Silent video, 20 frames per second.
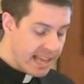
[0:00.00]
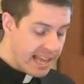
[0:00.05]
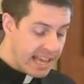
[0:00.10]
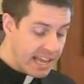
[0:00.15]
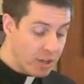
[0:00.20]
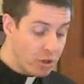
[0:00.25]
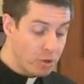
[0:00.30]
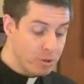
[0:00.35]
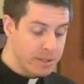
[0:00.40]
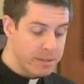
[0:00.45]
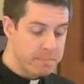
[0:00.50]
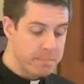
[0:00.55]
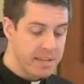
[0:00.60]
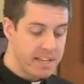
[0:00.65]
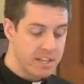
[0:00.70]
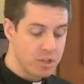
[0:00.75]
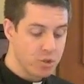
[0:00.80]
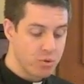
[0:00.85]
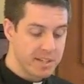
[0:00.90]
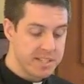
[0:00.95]
Held in
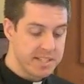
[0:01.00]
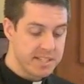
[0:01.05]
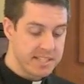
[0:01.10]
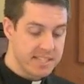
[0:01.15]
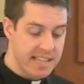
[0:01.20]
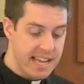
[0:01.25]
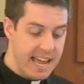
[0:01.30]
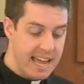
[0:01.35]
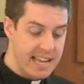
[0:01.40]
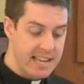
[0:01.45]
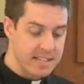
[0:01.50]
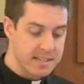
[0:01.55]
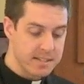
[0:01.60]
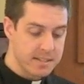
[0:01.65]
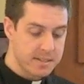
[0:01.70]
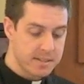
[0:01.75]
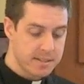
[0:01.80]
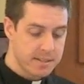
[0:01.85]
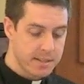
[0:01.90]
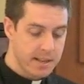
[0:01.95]
Beatrice's
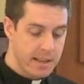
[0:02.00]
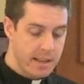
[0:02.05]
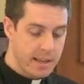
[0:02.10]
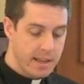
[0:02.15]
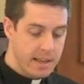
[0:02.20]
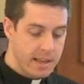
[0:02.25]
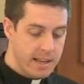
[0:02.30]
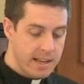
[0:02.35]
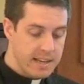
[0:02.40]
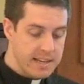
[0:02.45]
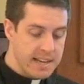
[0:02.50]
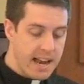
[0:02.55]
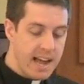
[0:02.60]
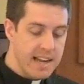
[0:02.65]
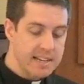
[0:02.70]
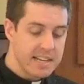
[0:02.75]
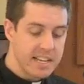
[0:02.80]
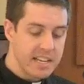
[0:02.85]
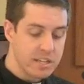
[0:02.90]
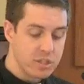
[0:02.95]
gaze,
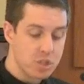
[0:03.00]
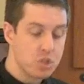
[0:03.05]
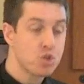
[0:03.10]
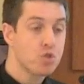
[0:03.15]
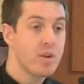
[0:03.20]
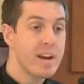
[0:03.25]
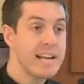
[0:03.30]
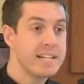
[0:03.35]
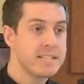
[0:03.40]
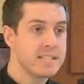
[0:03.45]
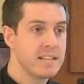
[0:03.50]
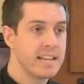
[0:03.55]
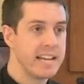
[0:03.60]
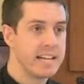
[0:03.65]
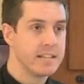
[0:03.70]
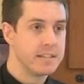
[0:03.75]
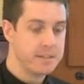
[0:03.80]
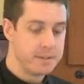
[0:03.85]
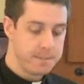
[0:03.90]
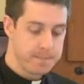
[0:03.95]
Dante is
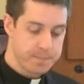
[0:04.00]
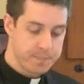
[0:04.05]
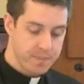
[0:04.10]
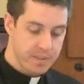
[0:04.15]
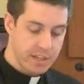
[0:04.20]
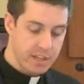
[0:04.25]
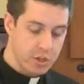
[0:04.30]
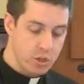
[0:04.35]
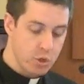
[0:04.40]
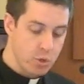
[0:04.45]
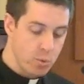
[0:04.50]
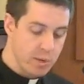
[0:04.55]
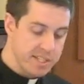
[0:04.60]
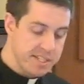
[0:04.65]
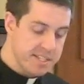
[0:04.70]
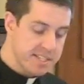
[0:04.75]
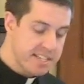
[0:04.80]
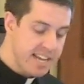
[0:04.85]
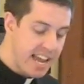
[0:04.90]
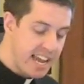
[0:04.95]
translated into a
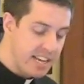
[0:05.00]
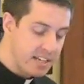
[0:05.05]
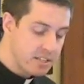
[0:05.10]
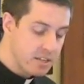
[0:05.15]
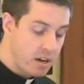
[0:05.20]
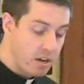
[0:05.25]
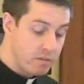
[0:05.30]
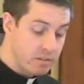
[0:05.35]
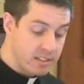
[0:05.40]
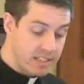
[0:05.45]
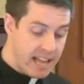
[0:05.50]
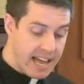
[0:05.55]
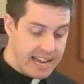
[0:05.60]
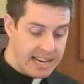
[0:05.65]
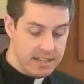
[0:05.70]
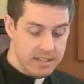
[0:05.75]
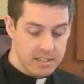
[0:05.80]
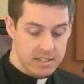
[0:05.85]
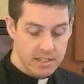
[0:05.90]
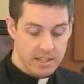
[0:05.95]
state of
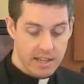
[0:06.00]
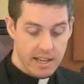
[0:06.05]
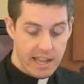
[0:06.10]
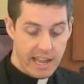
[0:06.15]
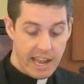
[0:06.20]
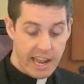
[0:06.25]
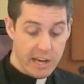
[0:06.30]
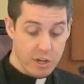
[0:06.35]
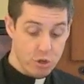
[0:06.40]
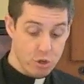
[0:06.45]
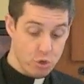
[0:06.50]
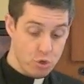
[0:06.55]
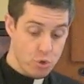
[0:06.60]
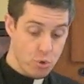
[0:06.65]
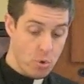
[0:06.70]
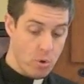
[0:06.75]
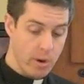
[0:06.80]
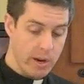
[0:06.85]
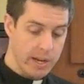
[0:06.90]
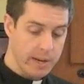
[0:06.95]
light and
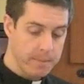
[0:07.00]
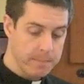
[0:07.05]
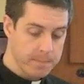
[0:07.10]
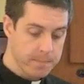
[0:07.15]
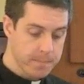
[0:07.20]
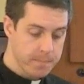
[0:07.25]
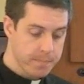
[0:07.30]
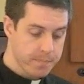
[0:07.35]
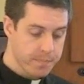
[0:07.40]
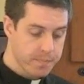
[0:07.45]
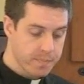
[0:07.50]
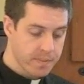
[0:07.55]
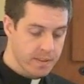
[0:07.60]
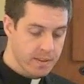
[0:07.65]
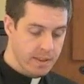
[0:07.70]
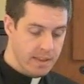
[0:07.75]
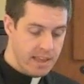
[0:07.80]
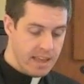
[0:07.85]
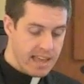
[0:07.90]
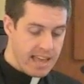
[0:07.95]
joy.
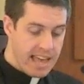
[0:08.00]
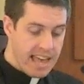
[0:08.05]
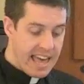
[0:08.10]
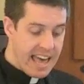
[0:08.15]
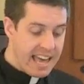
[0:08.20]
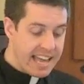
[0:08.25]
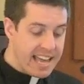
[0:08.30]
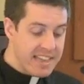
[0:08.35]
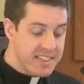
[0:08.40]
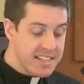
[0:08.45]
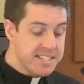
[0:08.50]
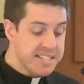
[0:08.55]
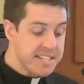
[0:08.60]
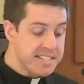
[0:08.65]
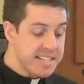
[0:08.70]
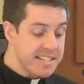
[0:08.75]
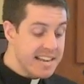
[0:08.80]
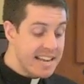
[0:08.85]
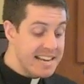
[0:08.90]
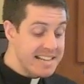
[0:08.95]
Again, this
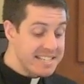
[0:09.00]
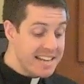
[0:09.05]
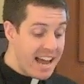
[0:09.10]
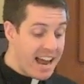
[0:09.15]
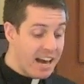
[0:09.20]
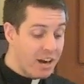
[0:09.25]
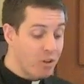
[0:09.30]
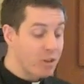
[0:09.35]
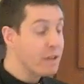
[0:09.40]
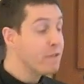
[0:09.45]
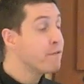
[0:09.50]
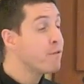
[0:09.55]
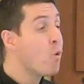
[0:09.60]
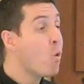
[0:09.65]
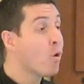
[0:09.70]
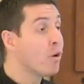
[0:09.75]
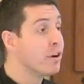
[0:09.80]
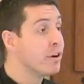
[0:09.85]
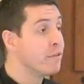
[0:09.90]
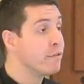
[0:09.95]
isn't entirely
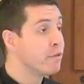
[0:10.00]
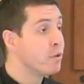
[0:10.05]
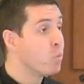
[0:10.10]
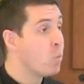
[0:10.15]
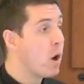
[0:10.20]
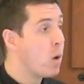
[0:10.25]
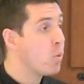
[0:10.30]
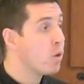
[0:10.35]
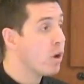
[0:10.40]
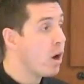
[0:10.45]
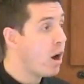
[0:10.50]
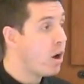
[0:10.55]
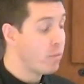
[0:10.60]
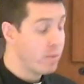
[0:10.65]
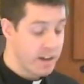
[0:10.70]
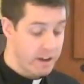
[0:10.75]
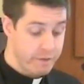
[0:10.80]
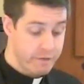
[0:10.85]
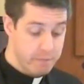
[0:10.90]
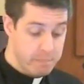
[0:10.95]
foreign from what we're
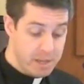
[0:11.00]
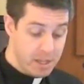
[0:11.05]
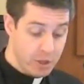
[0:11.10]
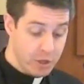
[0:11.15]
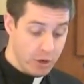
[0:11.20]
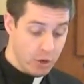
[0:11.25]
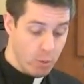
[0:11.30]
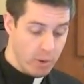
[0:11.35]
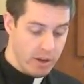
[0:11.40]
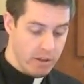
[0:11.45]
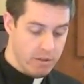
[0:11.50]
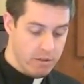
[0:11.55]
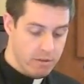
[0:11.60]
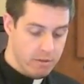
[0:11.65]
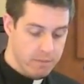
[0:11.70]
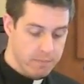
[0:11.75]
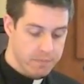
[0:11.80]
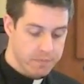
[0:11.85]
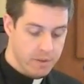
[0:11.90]
already familiar with.